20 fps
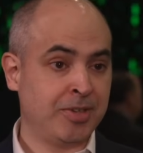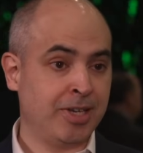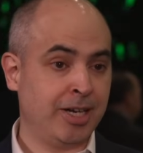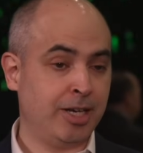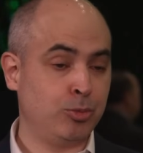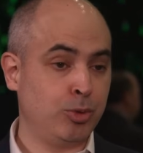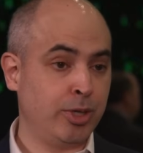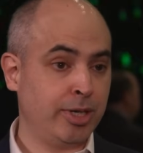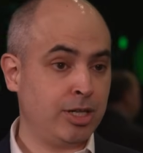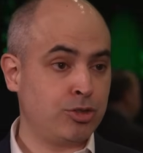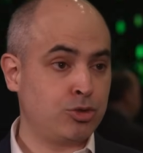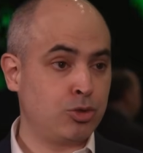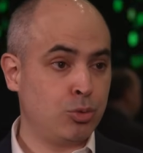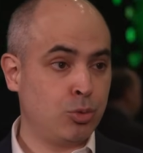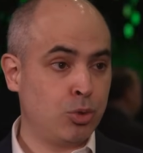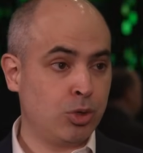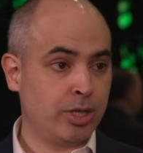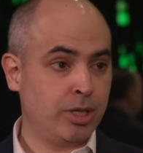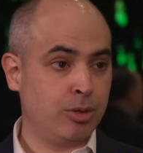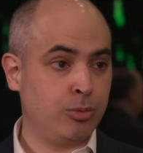and we are also
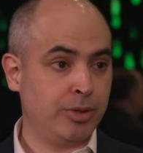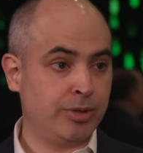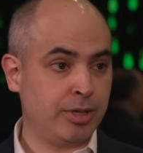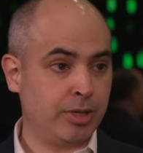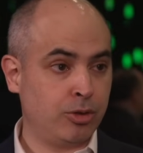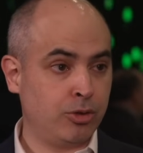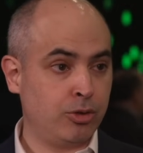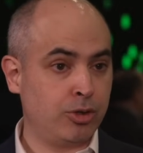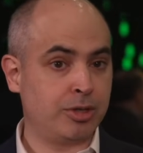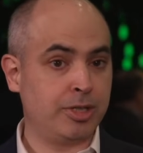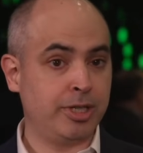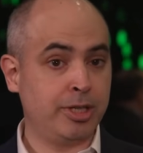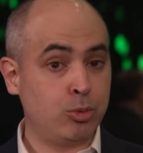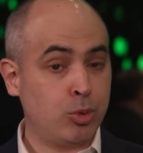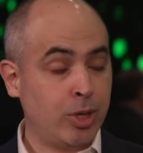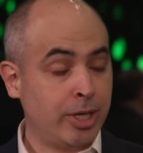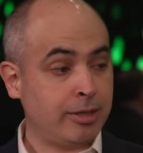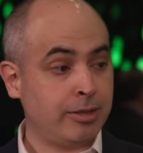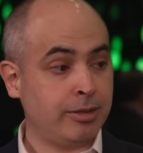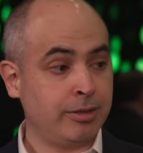working with another tier
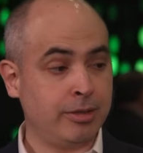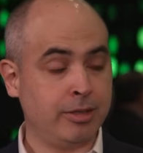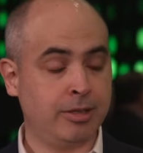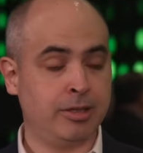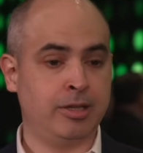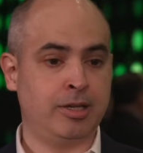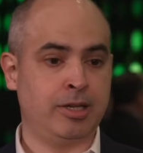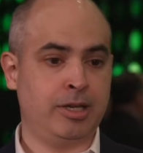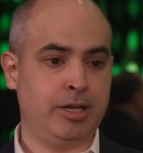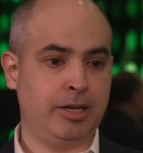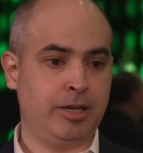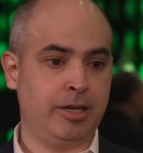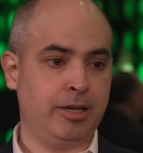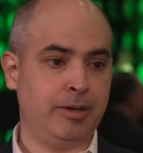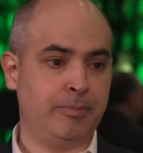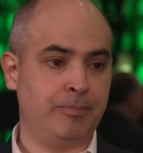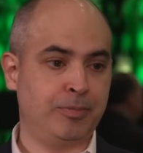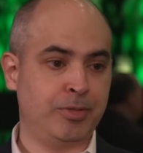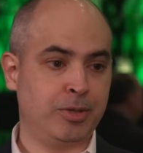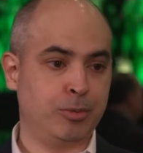one
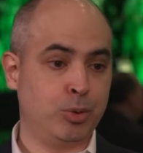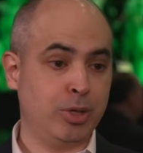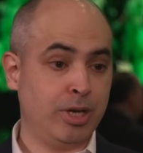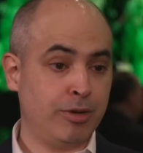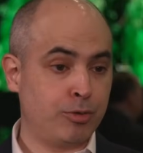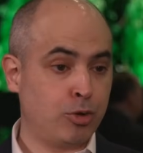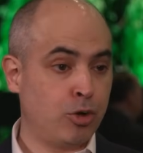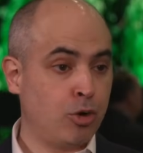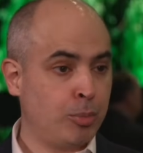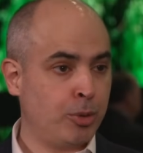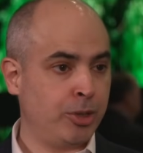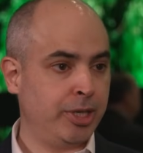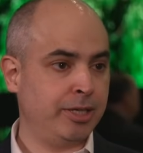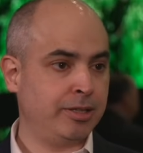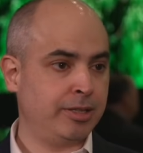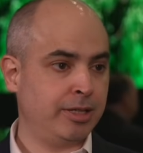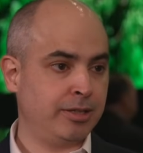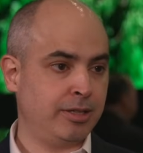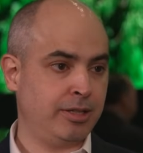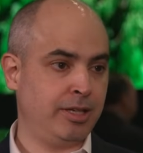um, we have
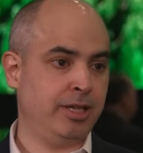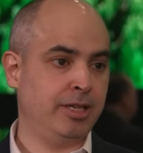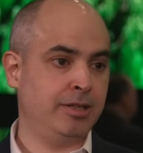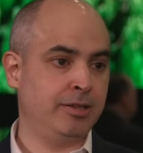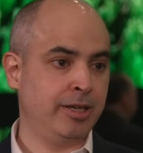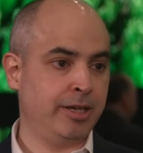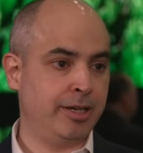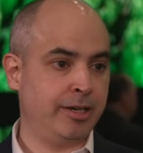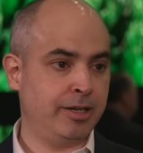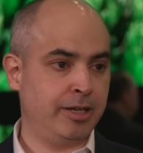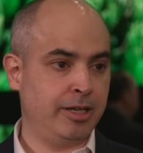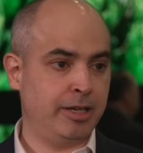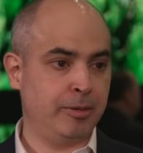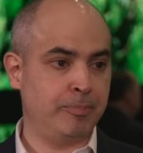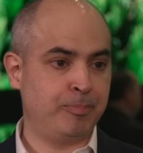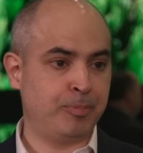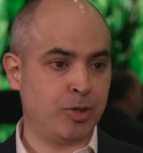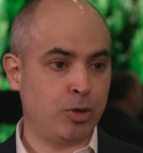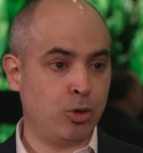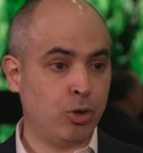cooperated in the
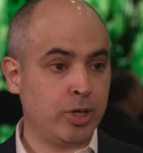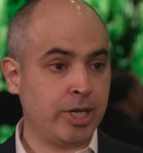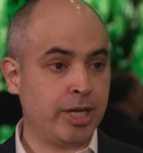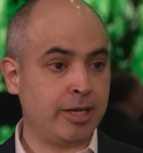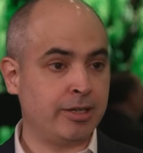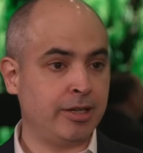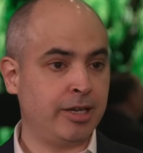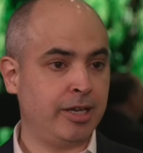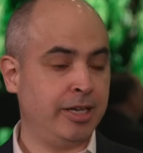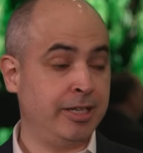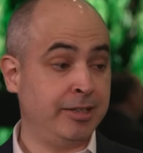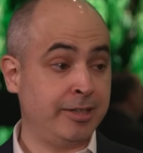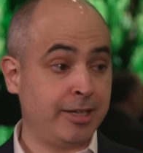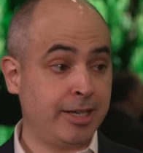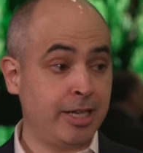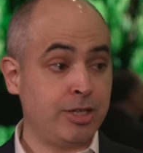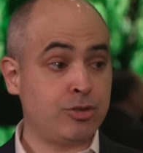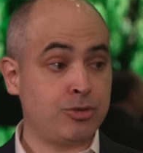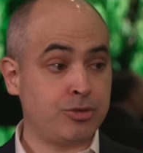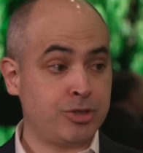um, ORAN
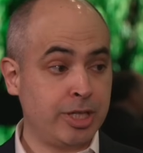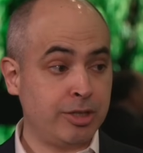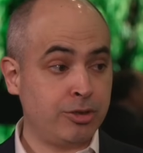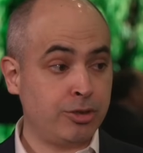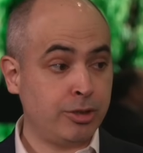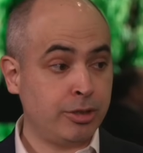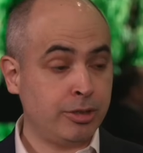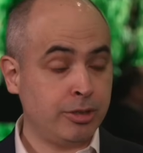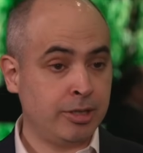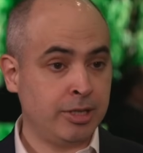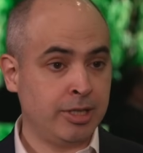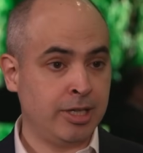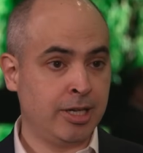Integration Center,